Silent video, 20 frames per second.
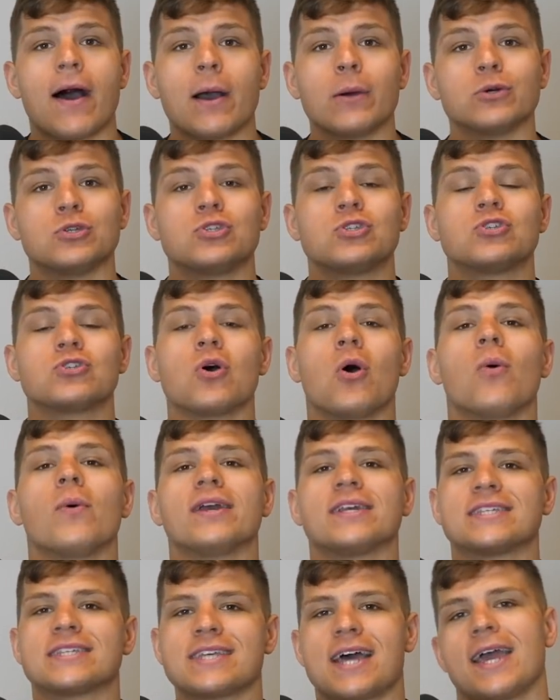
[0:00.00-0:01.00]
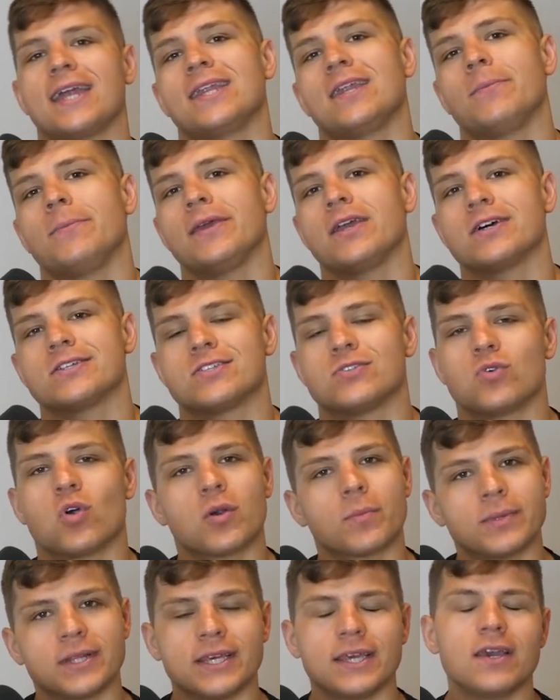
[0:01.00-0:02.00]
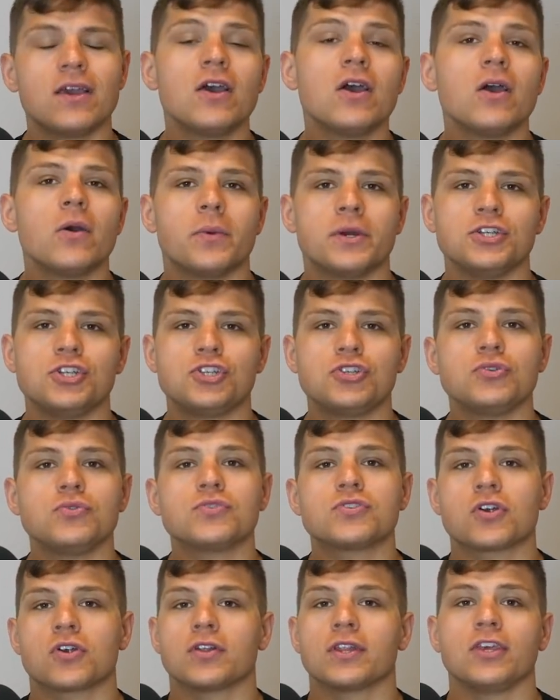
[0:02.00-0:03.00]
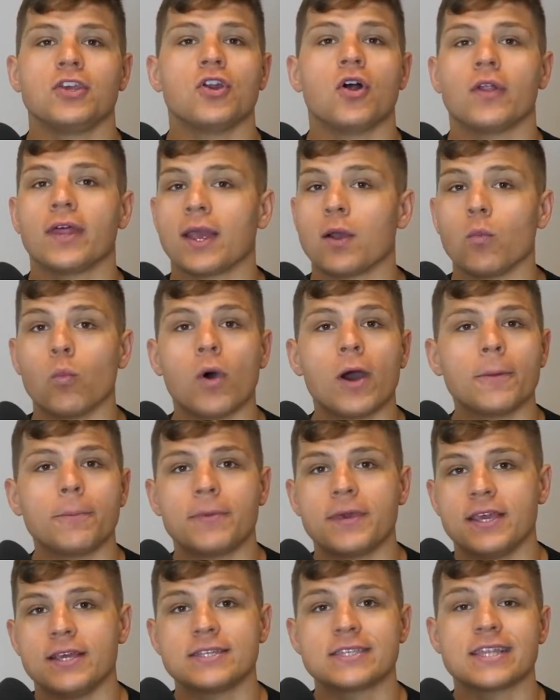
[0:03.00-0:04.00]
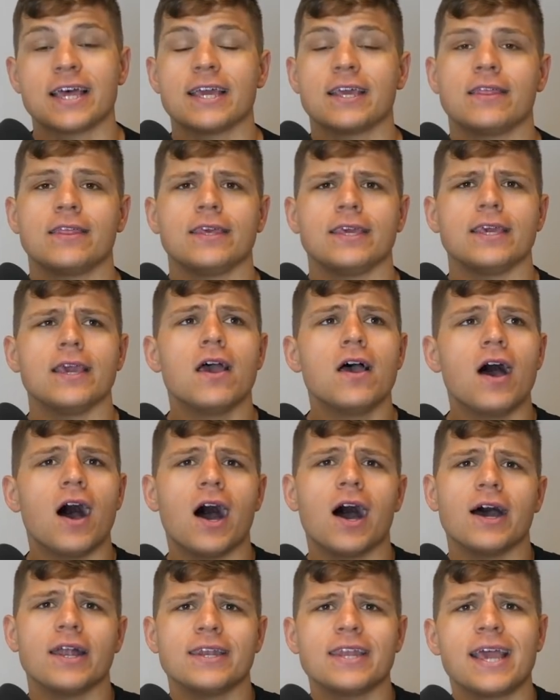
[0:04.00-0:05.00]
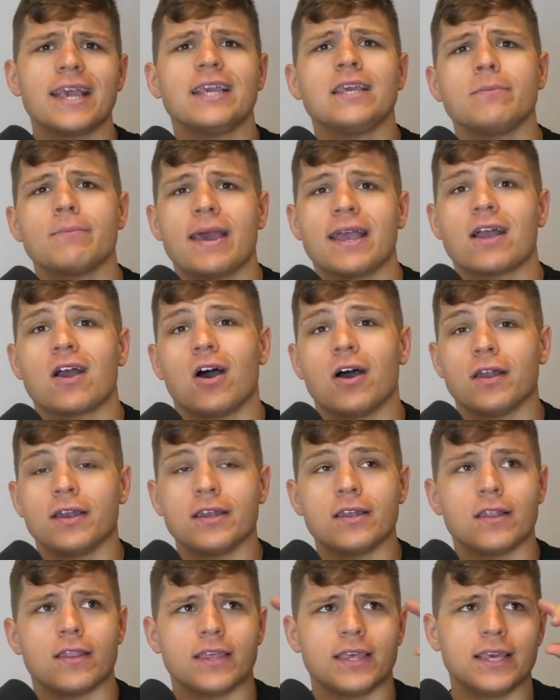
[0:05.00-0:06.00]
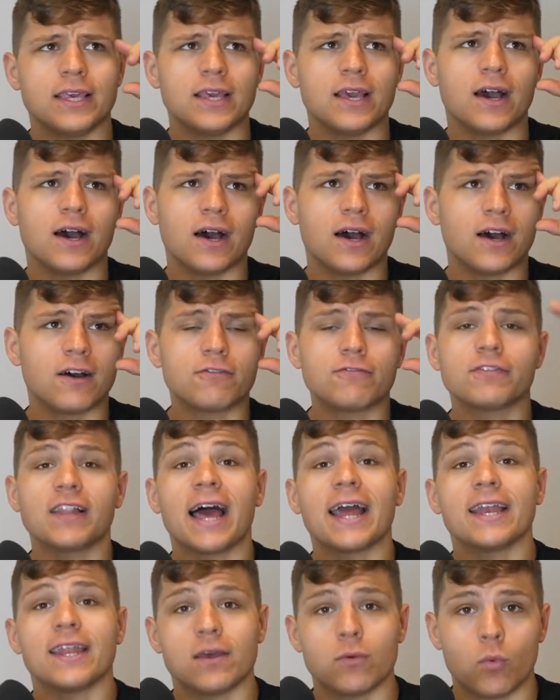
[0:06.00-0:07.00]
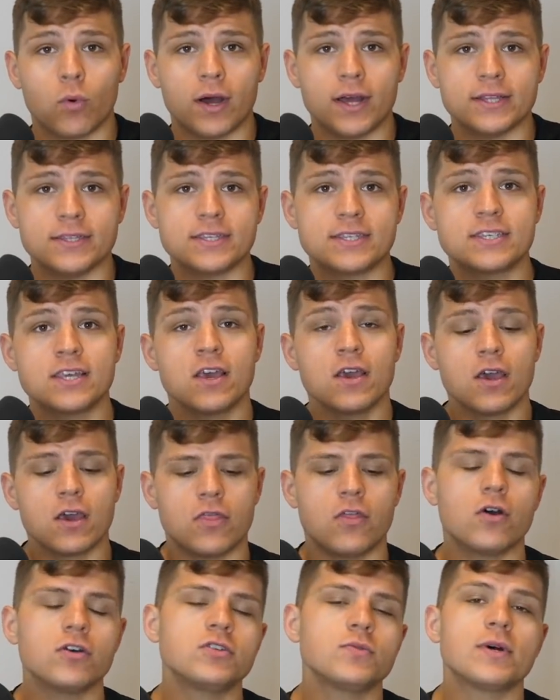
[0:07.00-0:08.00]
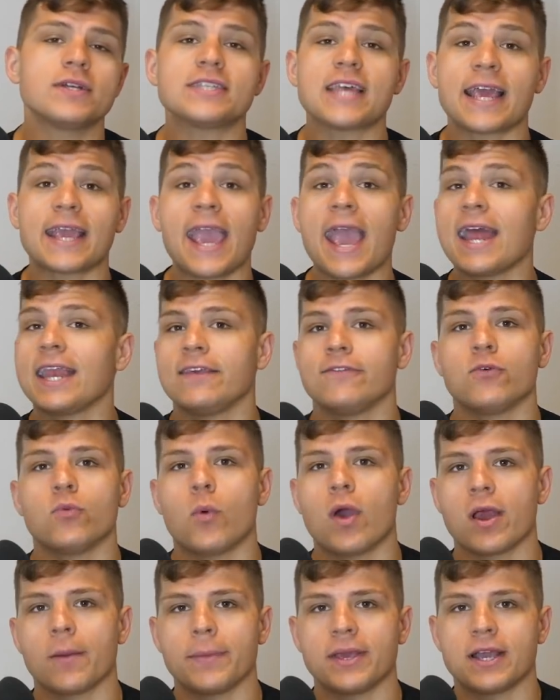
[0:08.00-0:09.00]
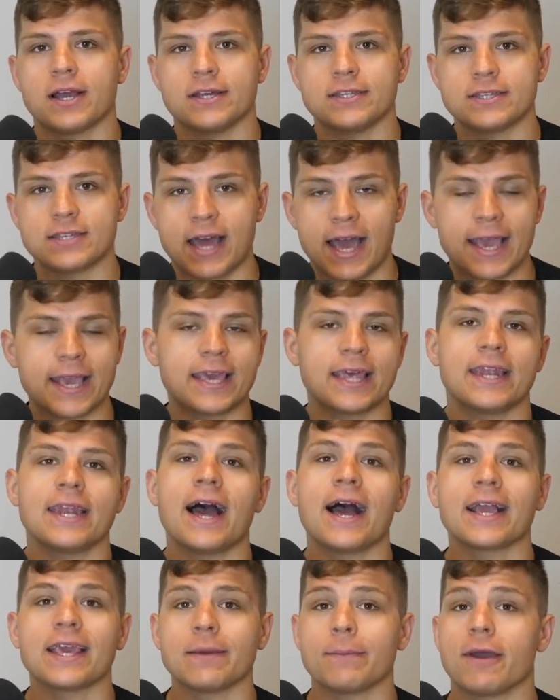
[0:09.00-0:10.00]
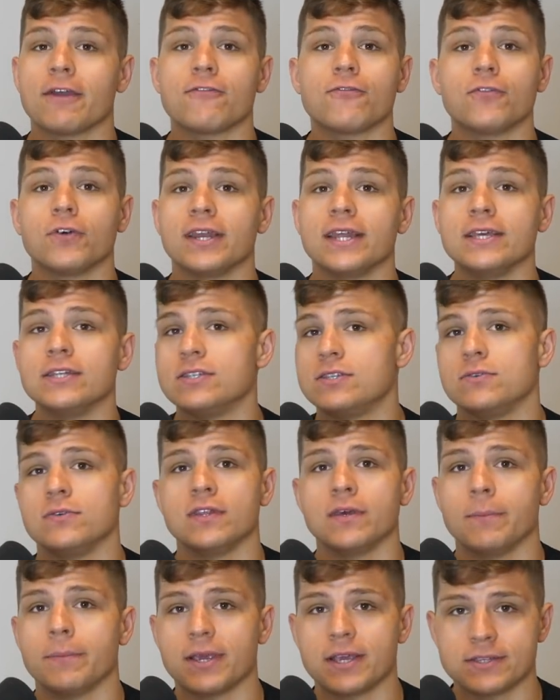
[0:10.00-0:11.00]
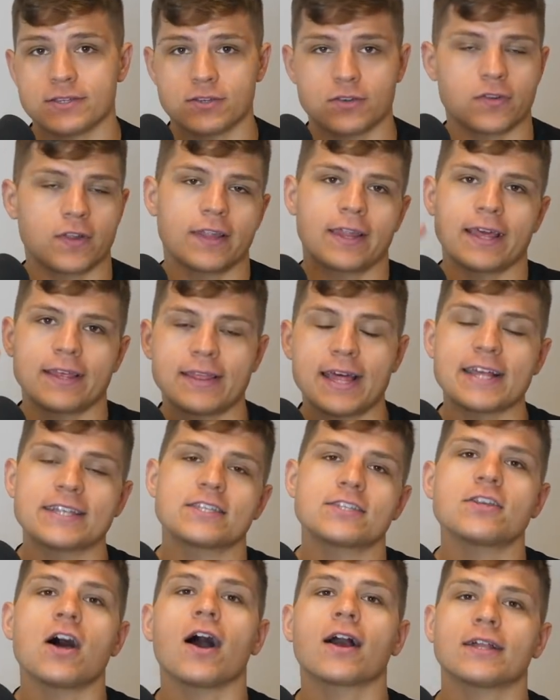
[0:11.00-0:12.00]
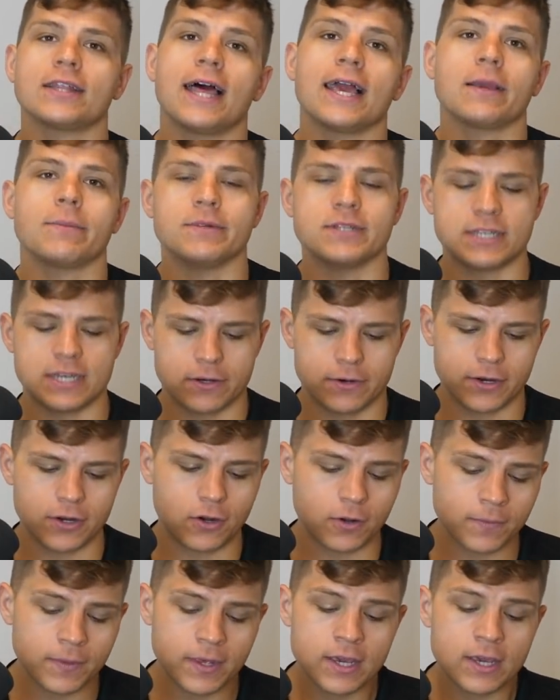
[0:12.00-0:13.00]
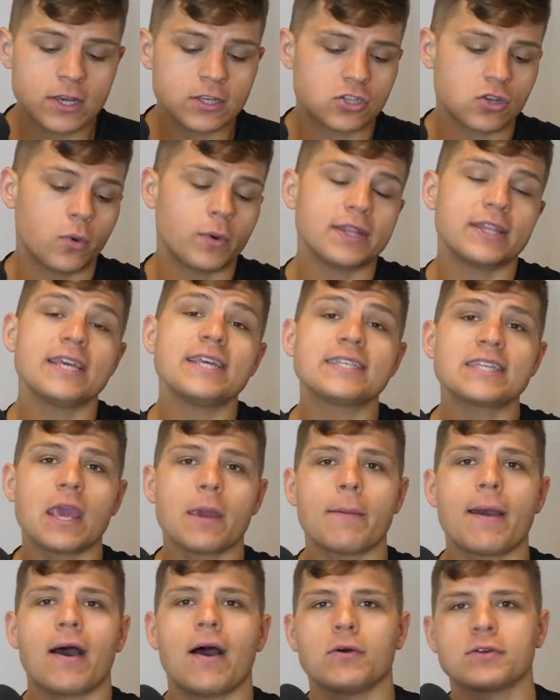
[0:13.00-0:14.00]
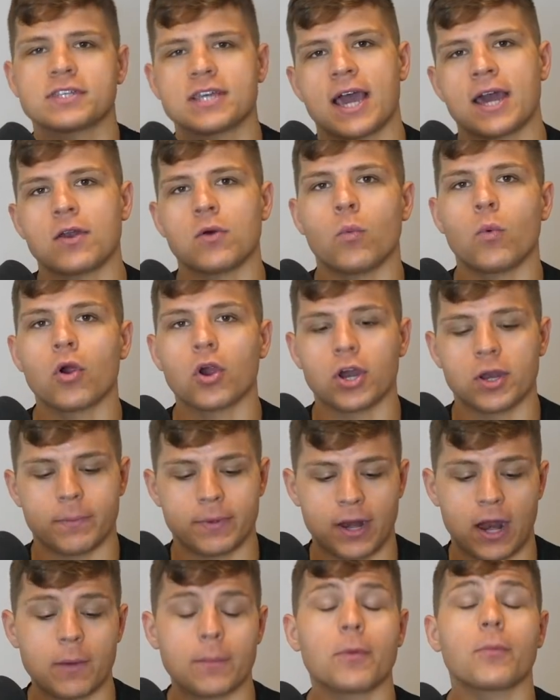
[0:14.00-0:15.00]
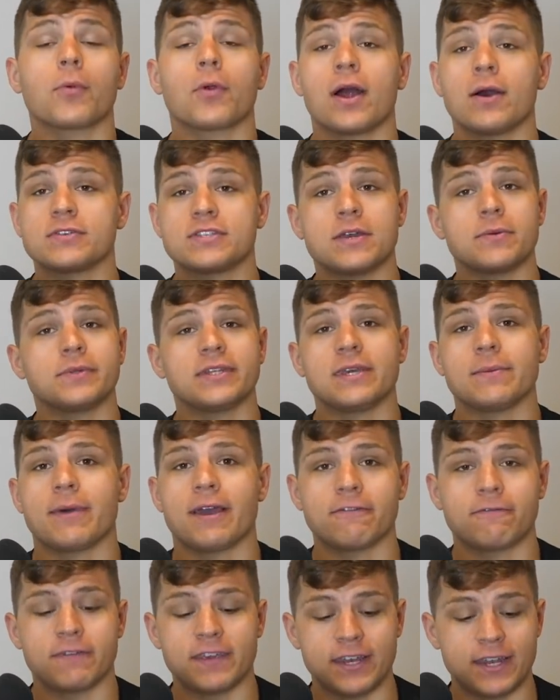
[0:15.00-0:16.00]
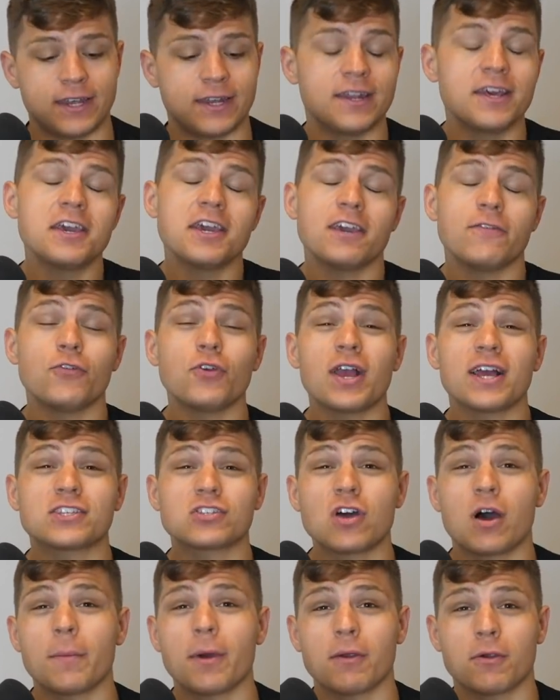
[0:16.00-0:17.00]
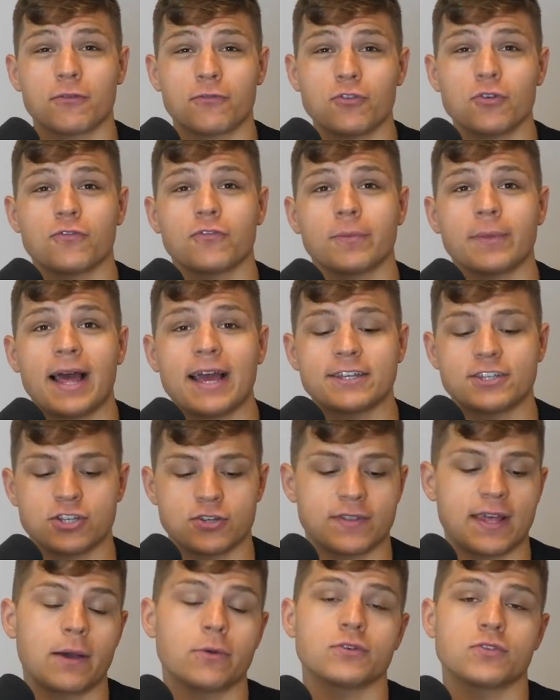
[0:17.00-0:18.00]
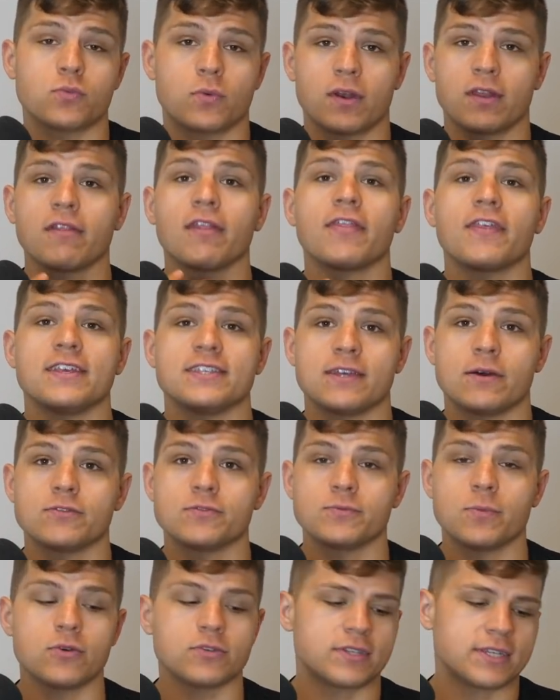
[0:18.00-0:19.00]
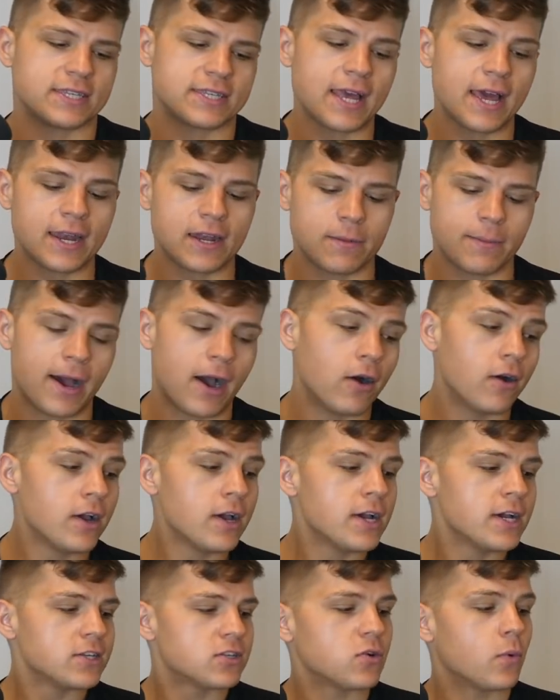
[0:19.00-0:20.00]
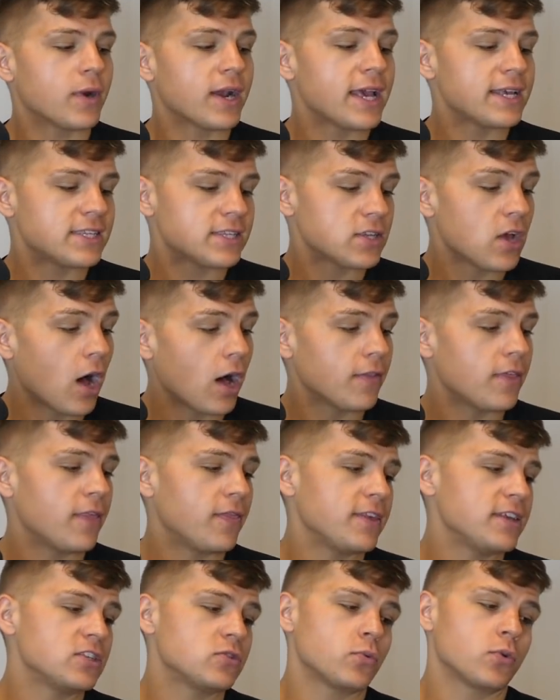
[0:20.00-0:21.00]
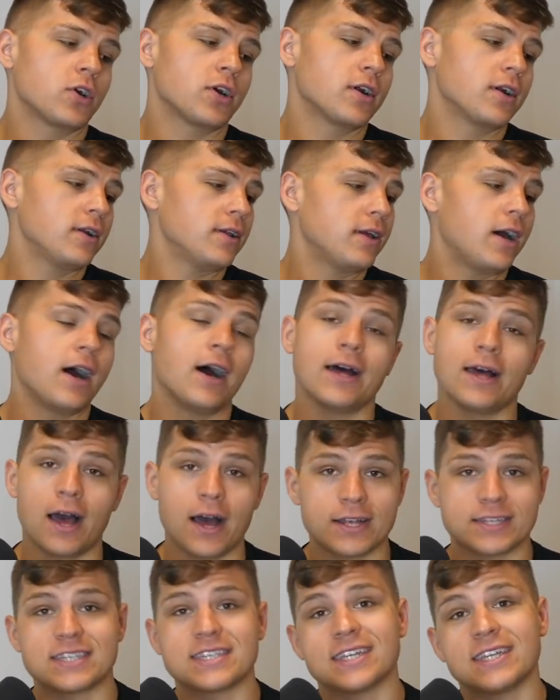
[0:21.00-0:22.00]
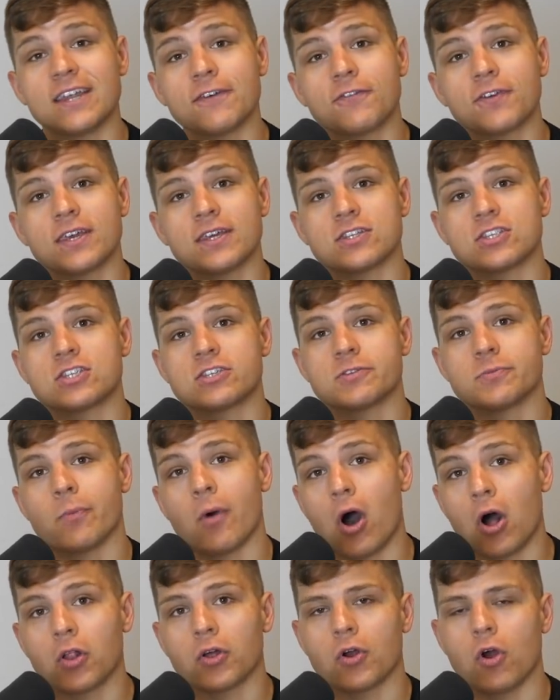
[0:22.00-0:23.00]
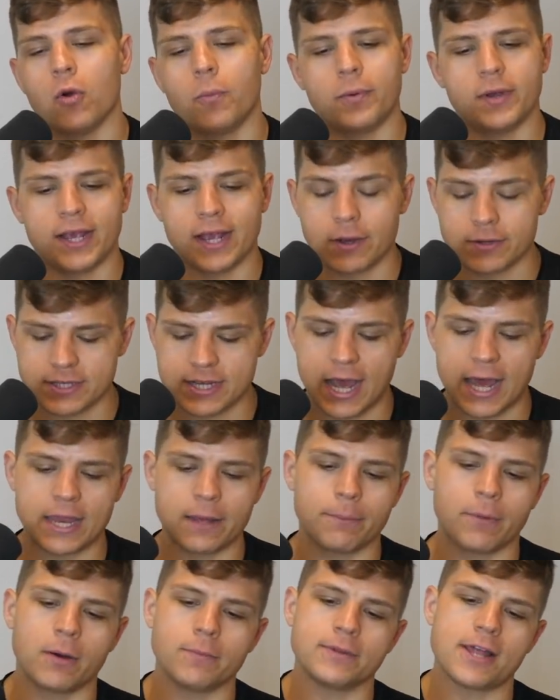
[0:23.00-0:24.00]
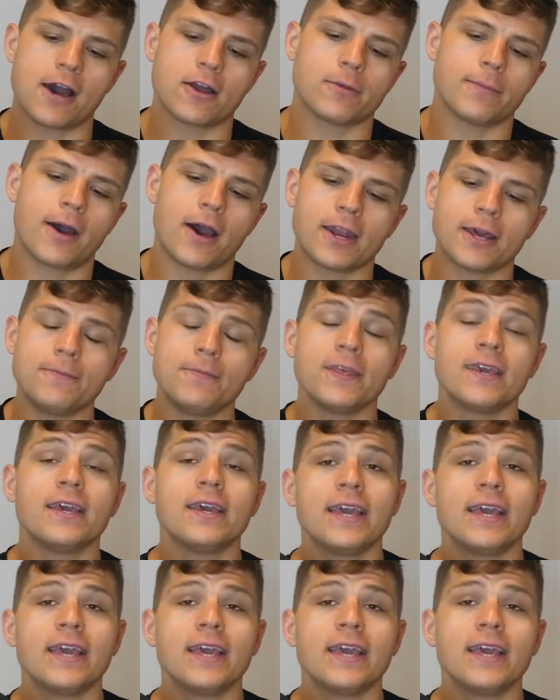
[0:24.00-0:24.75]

I was so excited because normally when shoes are, you know, like one piece, like the Nike Metcon, the Flyknit ones, those ones I can't even wear because I cannot get my foot into them because they're like that sock-like material. So when these came out, I was kind of worried, but I remember I was able to get my feet in. If you guys saw my review from last year, that was one of the things I was most excited about. So when I saw that these were a significant smaller opening, I was kind of bummed out about it.